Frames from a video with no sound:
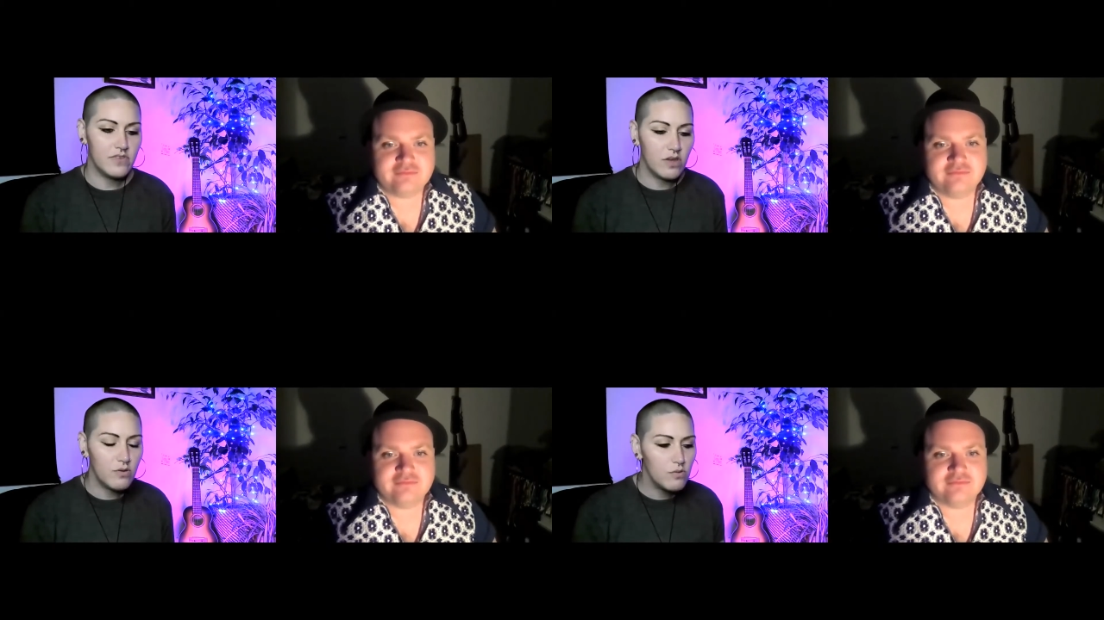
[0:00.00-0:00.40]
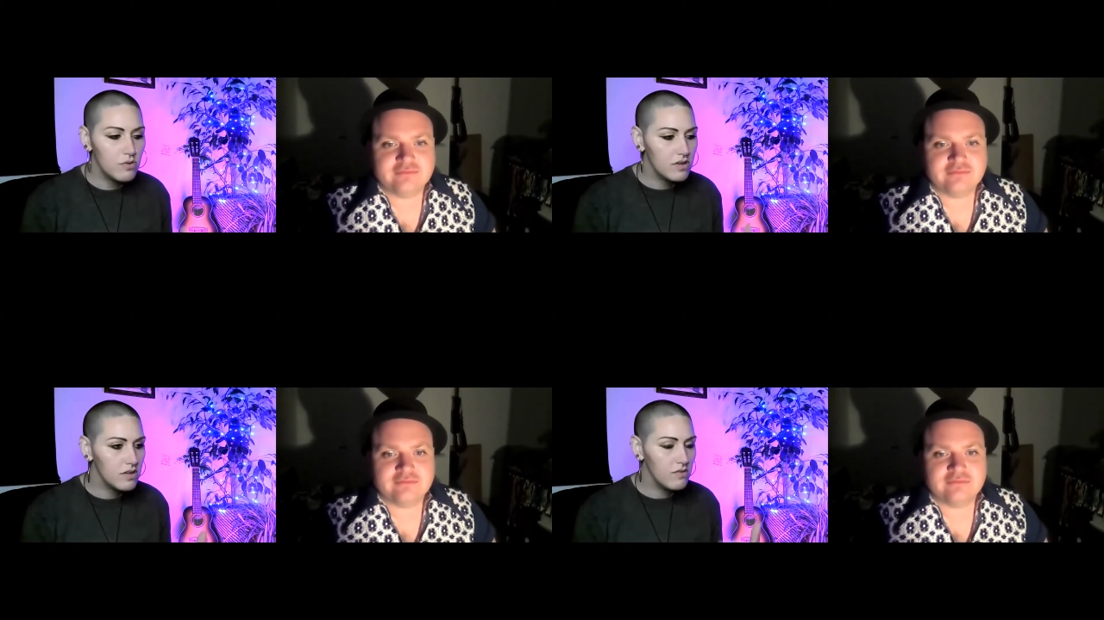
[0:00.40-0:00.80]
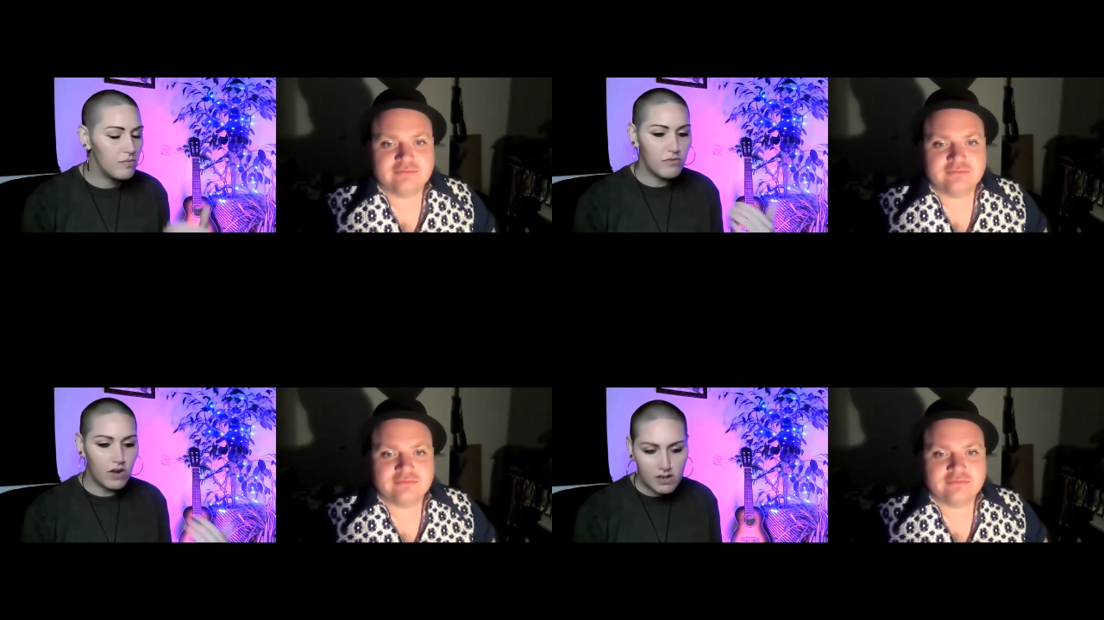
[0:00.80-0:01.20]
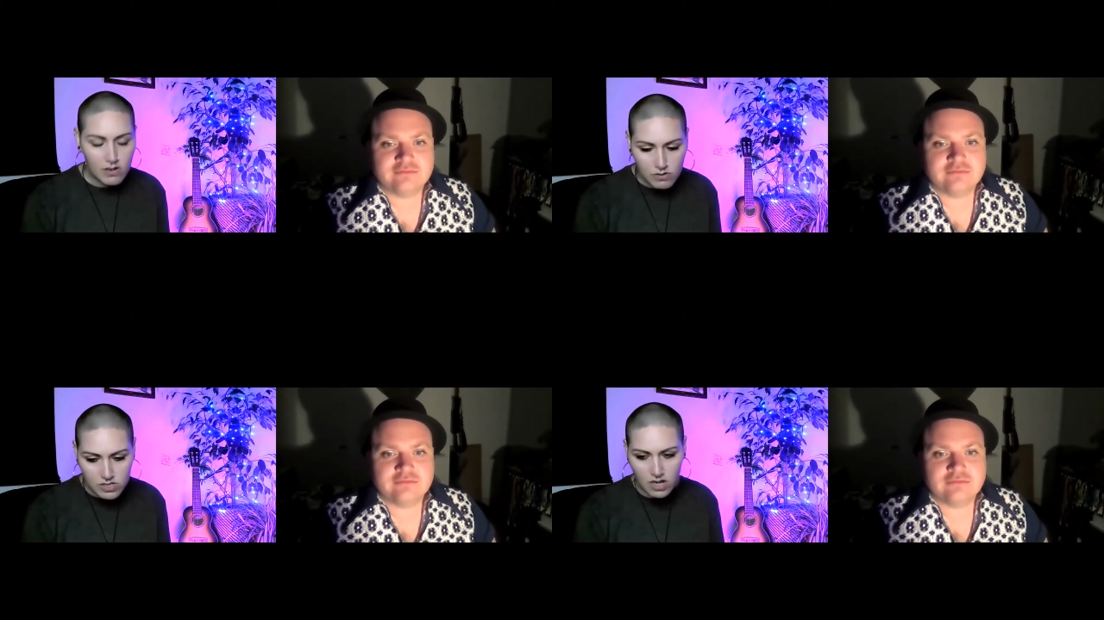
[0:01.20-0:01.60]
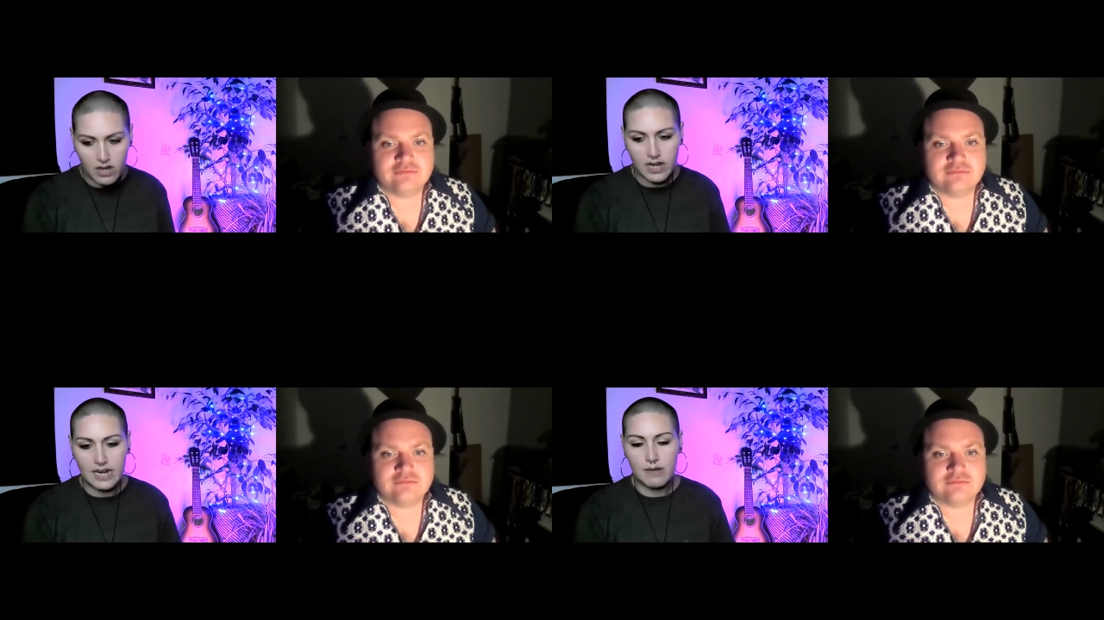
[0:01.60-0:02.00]
Speaker 1: so you've been writing a long
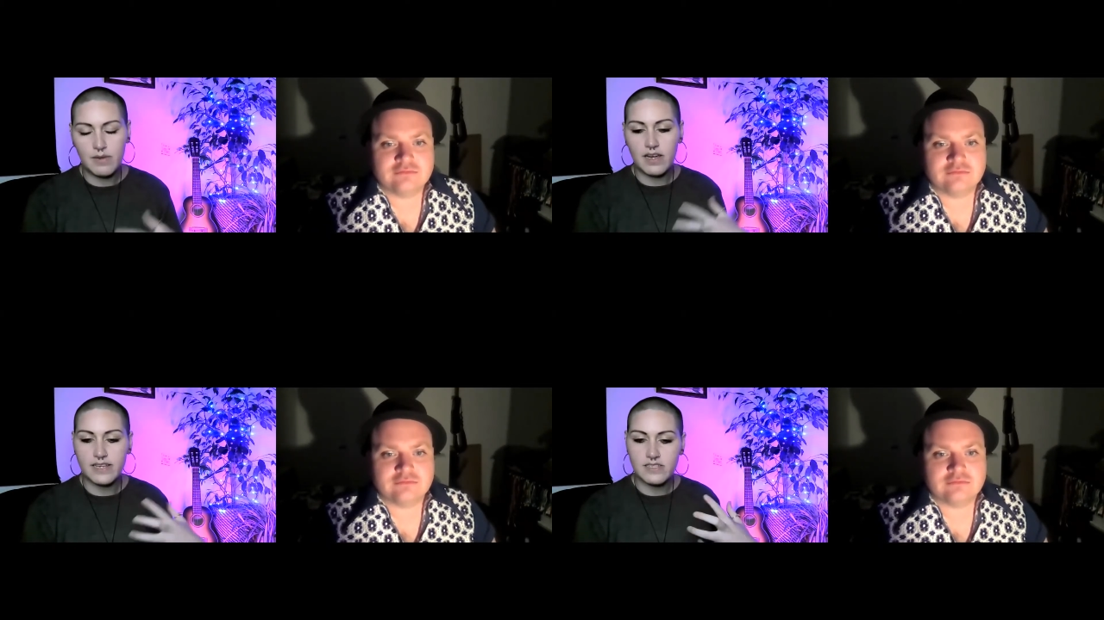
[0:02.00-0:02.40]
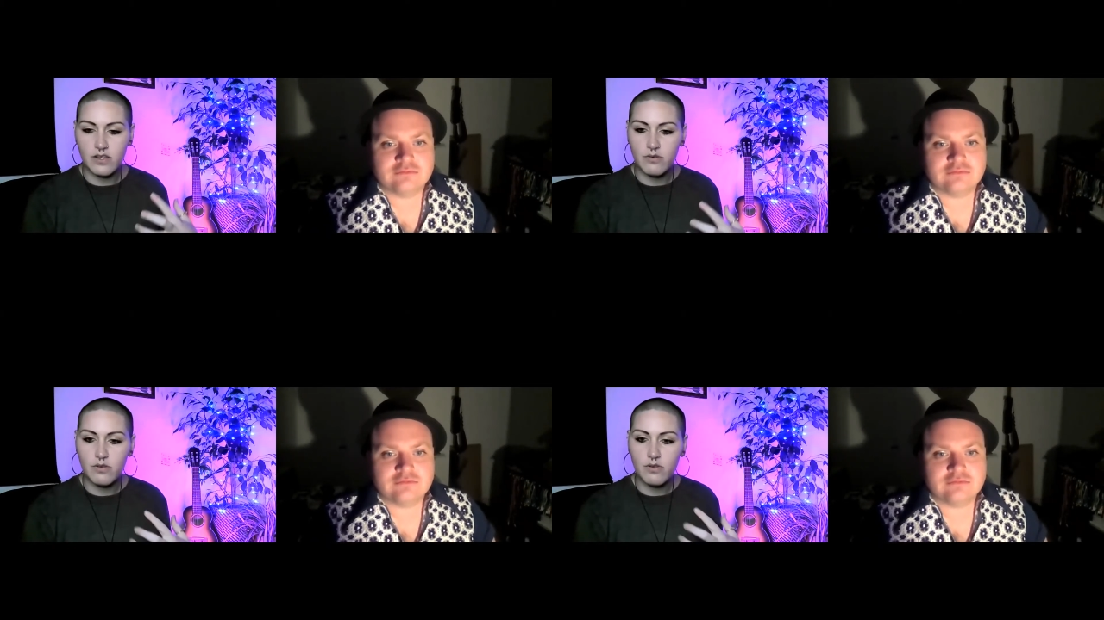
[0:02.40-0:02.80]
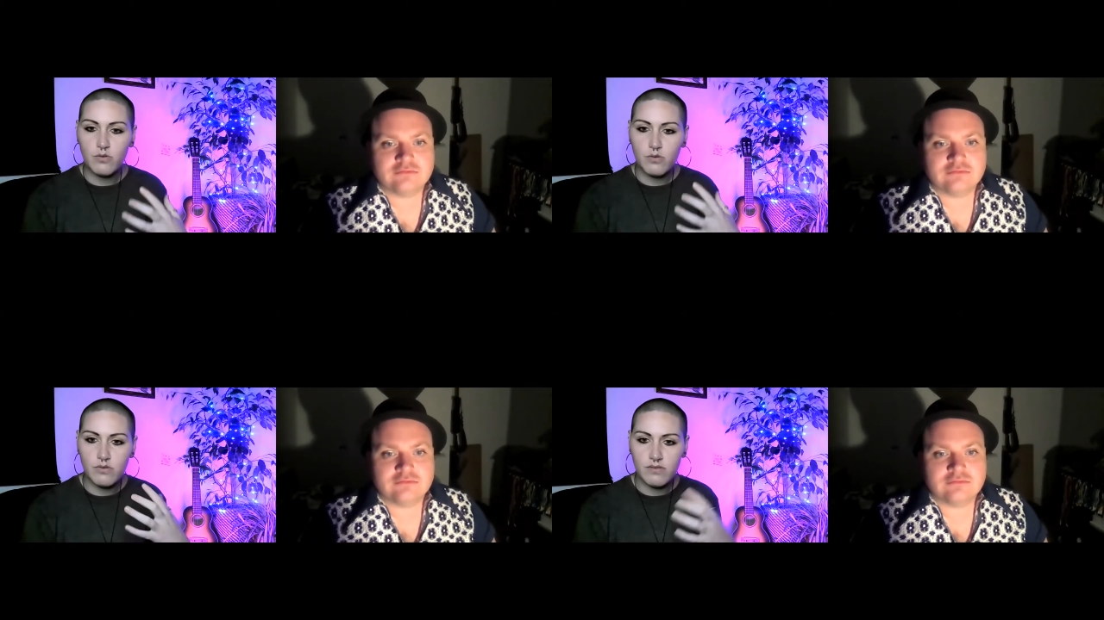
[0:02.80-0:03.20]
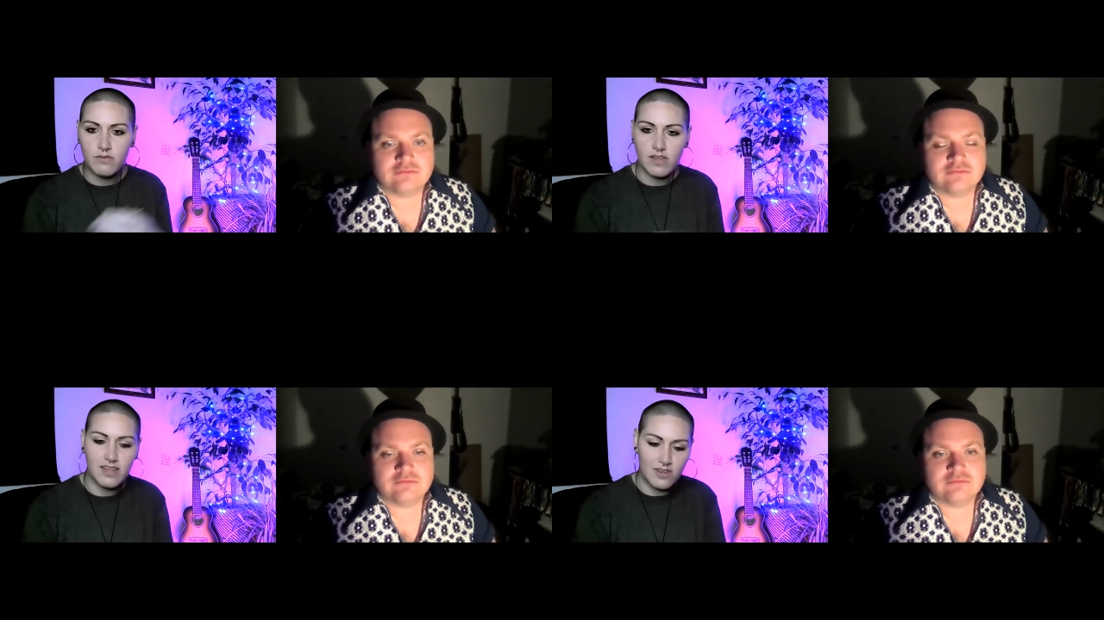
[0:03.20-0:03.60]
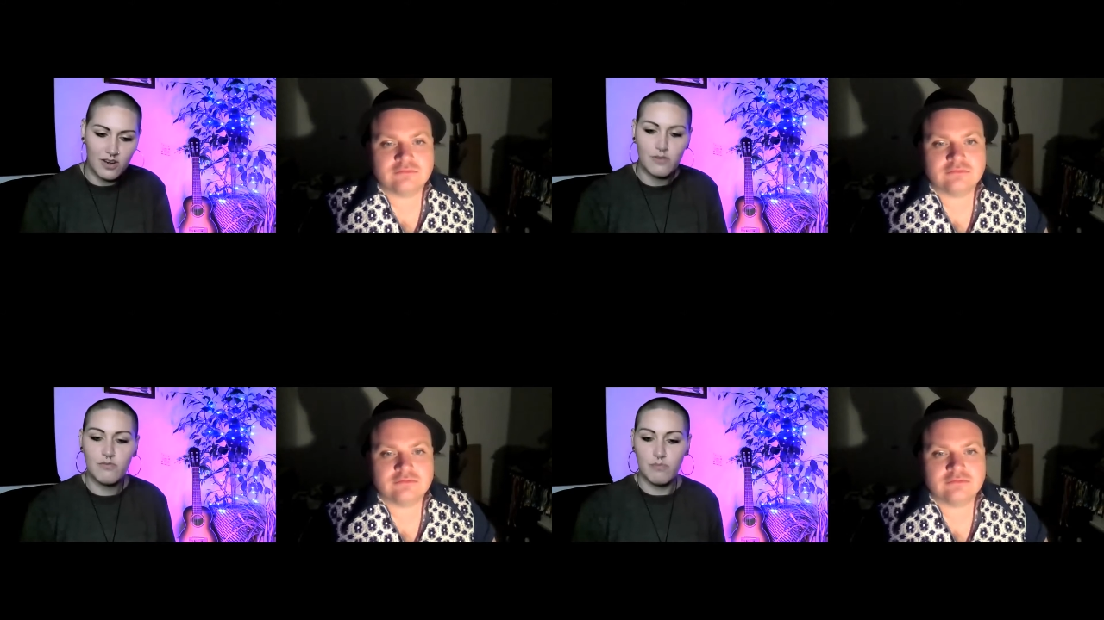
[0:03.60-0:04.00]
time, like so you you you
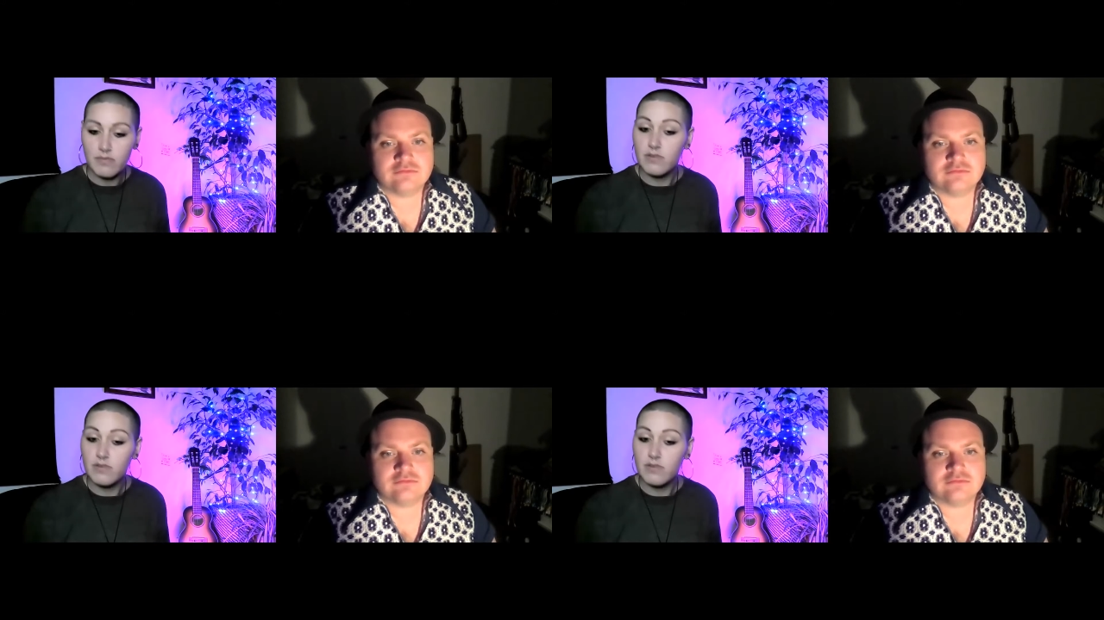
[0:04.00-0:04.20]
know you've